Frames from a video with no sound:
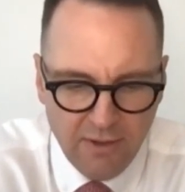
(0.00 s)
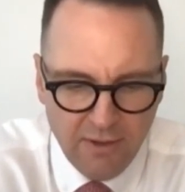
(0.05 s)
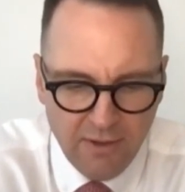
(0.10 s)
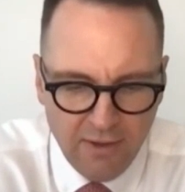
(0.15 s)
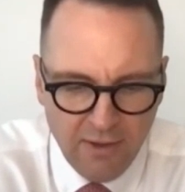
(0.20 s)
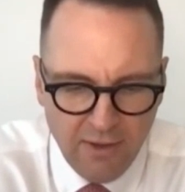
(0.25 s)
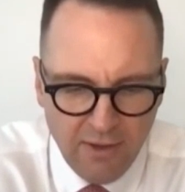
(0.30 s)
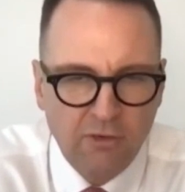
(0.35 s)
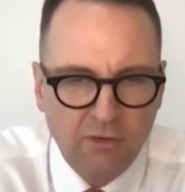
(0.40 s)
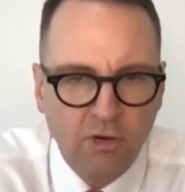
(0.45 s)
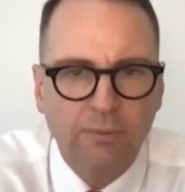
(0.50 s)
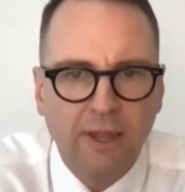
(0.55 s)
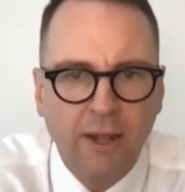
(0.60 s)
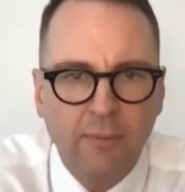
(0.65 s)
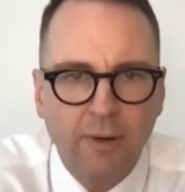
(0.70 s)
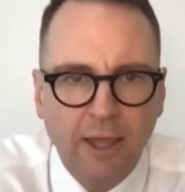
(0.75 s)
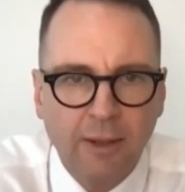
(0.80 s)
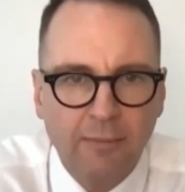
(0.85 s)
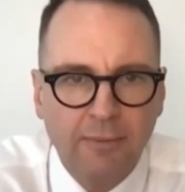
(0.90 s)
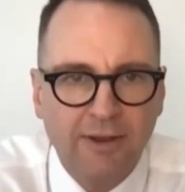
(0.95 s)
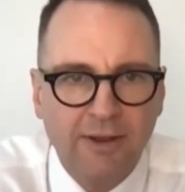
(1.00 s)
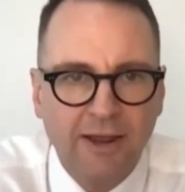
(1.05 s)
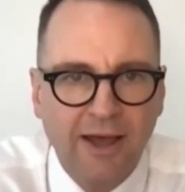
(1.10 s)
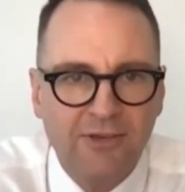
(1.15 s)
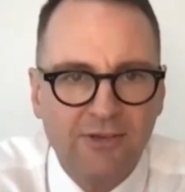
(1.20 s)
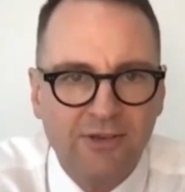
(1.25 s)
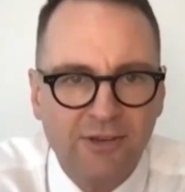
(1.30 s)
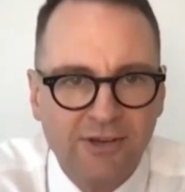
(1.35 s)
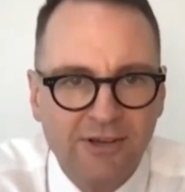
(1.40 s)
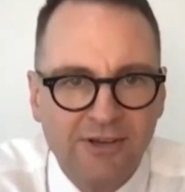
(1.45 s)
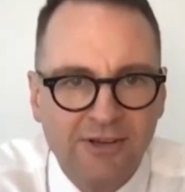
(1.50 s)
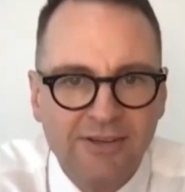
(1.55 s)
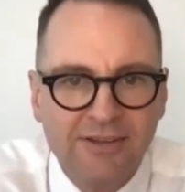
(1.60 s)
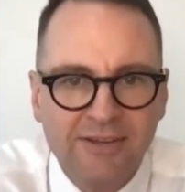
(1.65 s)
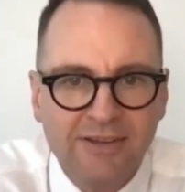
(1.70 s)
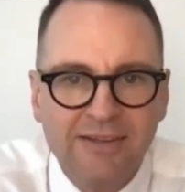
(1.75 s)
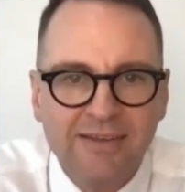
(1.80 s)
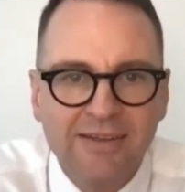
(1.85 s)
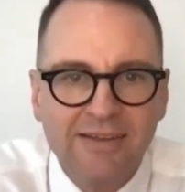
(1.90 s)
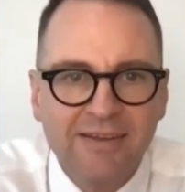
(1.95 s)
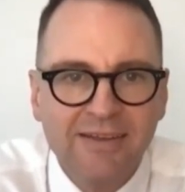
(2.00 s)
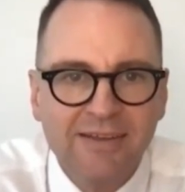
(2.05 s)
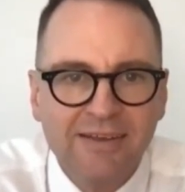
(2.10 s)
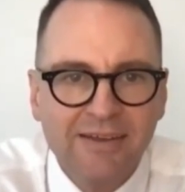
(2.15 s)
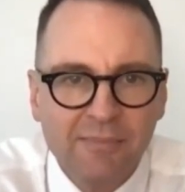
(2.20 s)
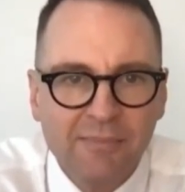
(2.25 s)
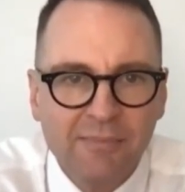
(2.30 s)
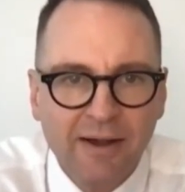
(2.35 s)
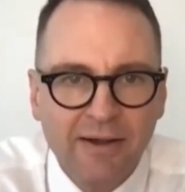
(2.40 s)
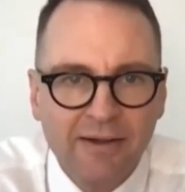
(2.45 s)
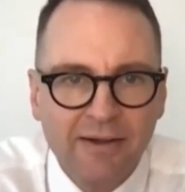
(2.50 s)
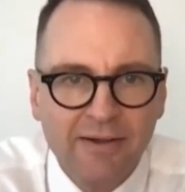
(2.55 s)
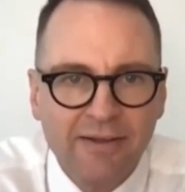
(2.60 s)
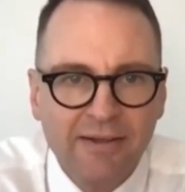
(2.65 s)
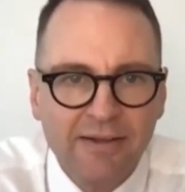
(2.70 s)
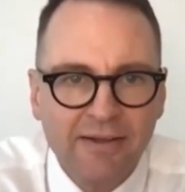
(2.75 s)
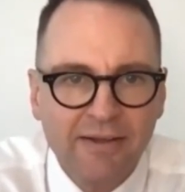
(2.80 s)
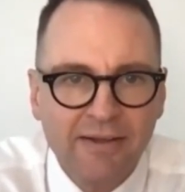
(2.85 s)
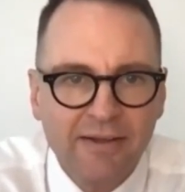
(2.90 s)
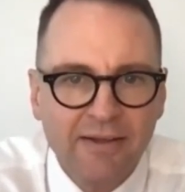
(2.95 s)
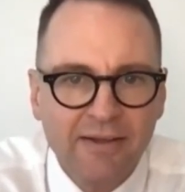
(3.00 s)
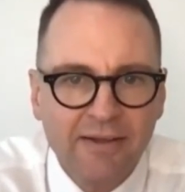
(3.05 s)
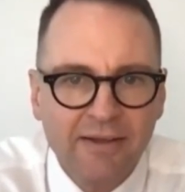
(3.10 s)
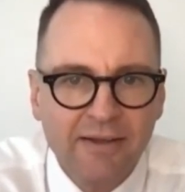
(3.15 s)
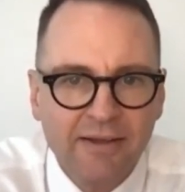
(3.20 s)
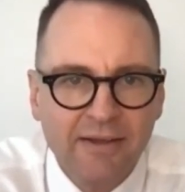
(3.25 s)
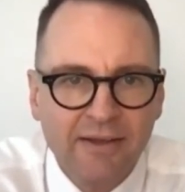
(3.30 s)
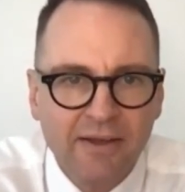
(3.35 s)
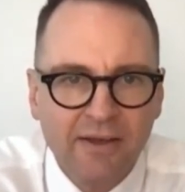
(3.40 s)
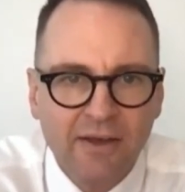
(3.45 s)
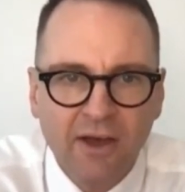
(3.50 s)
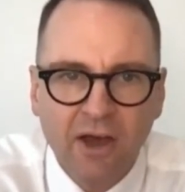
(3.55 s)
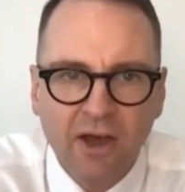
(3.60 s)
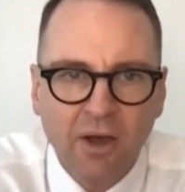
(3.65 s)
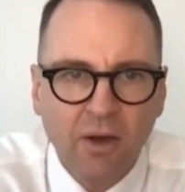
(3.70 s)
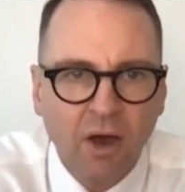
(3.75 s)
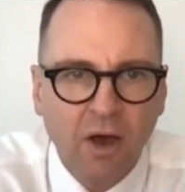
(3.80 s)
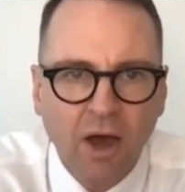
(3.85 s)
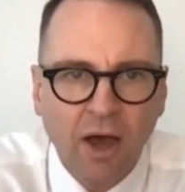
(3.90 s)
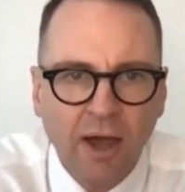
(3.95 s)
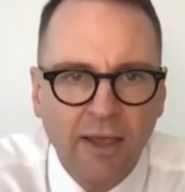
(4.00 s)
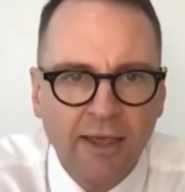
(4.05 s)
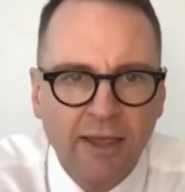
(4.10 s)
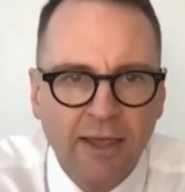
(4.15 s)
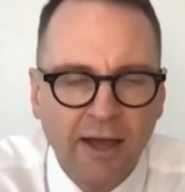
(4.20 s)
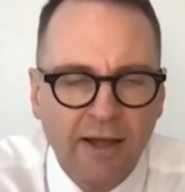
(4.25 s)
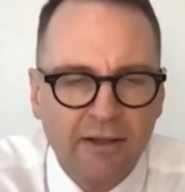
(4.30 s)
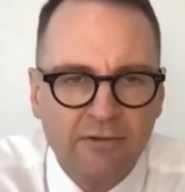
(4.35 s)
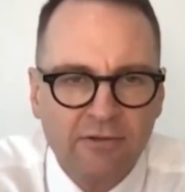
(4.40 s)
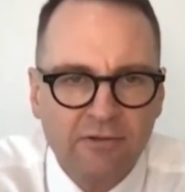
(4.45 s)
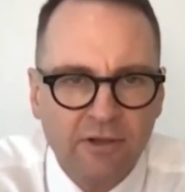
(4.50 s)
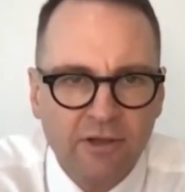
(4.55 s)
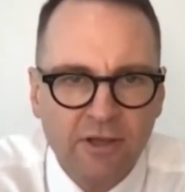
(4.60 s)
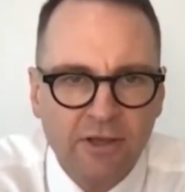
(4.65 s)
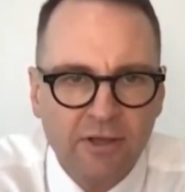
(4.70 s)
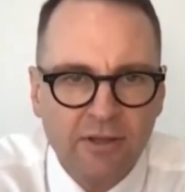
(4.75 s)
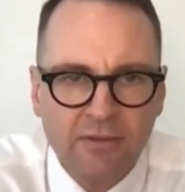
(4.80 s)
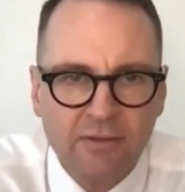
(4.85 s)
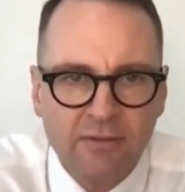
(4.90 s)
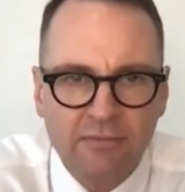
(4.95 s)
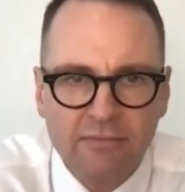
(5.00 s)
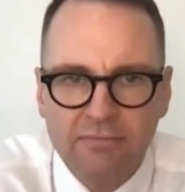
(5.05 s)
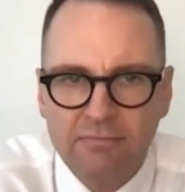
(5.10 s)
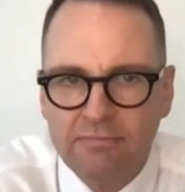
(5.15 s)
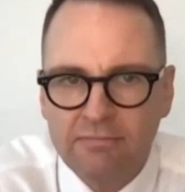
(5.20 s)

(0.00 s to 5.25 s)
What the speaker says: adopt that recommendation, but I can't see